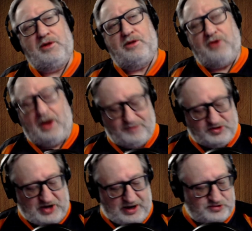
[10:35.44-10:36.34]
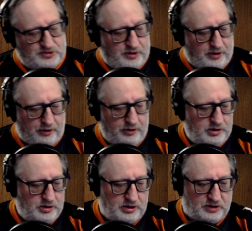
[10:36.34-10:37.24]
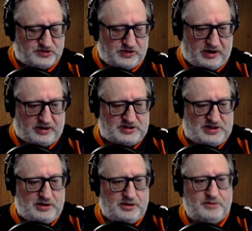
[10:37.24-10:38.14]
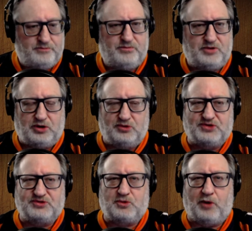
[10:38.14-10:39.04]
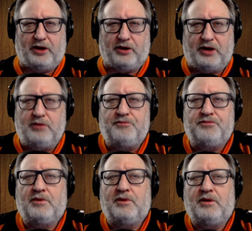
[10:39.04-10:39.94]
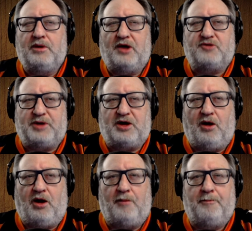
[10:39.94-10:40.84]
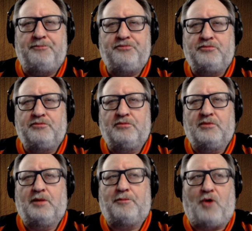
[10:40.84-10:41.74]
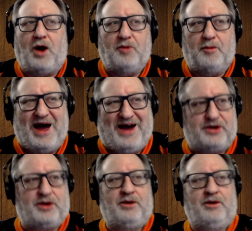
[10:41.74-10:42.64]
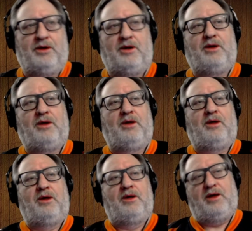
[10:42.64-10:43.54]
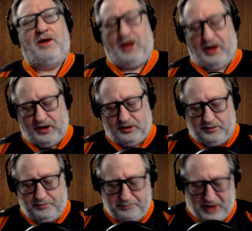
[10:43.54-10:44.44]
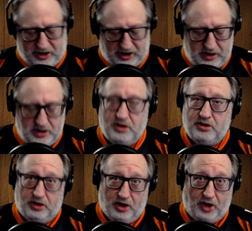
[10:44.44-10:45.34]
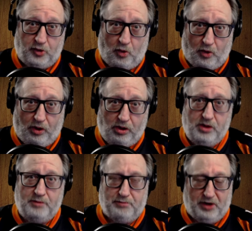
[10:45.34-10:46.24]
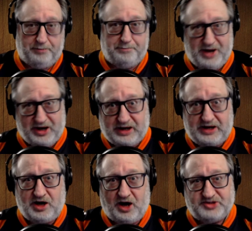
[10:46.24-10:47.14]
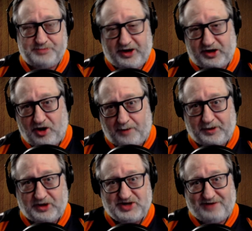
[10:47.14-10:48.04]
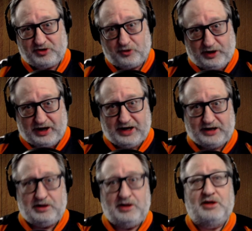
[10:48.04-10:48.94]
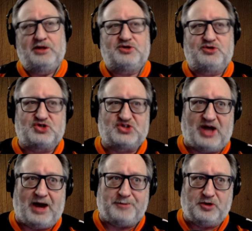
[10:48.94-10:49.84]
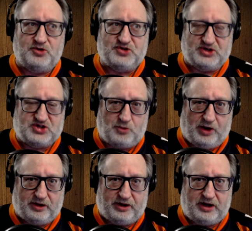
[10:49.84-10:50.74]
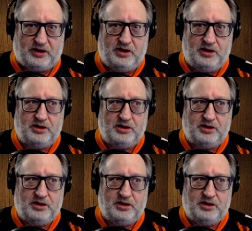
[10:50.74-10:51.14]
The obvious answer here is that the use of squalene has become problematic. And many, not whole, but many cosmetic companies have agreed to stop using squalene